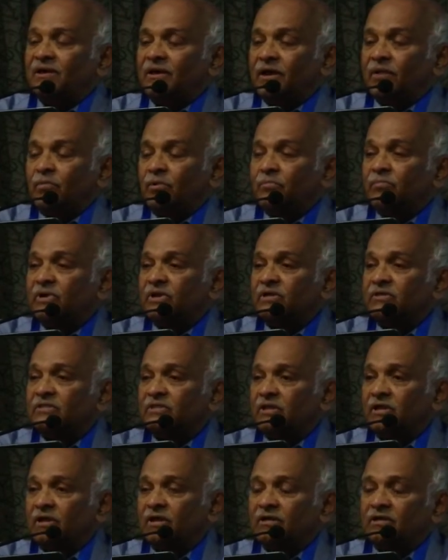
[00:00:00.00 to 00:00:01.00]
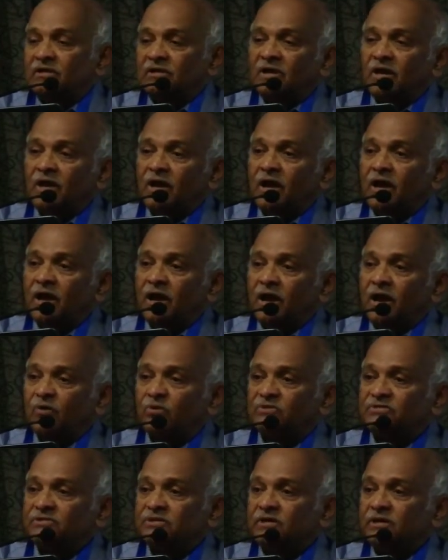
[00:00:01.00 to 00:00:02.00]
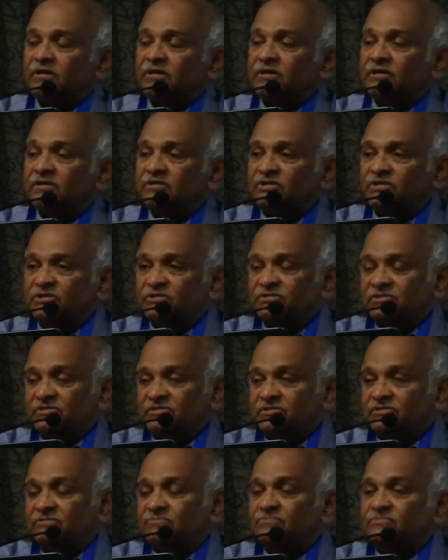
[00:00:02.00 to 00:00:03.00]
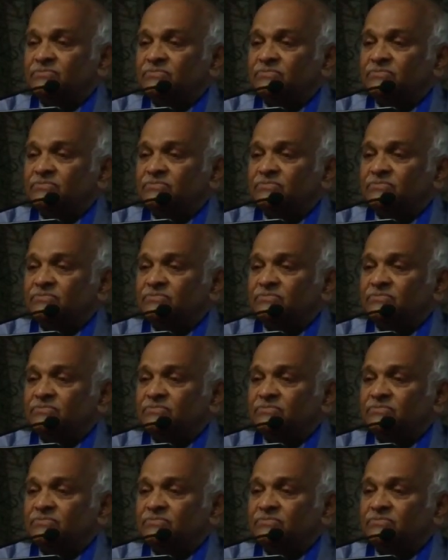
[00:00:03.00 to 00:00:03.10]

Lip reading: remembering the outstanding teachers,